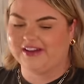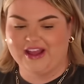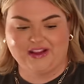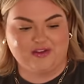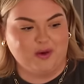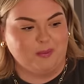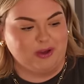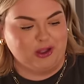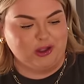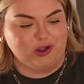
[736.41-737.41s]
It's
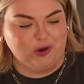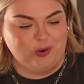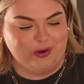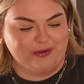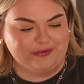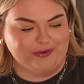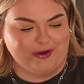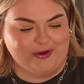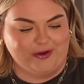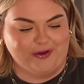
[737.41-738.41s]

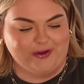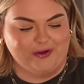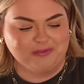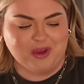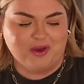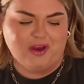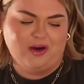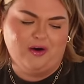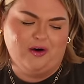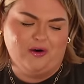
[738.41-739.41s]
beautiful.
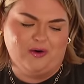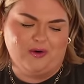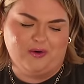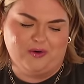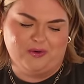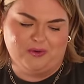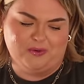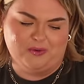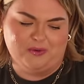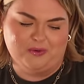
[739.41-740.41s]

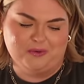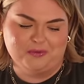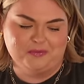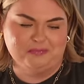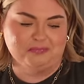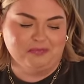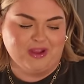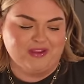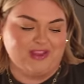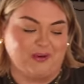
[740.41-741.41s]
Oh,
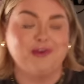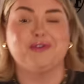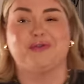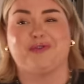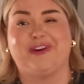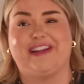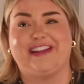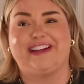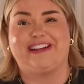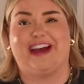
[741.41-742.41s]
that was
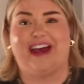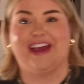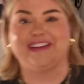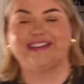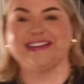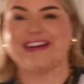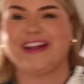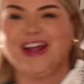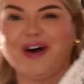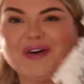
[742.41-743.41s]
really nice. Look
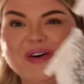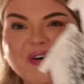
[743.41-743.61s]
at how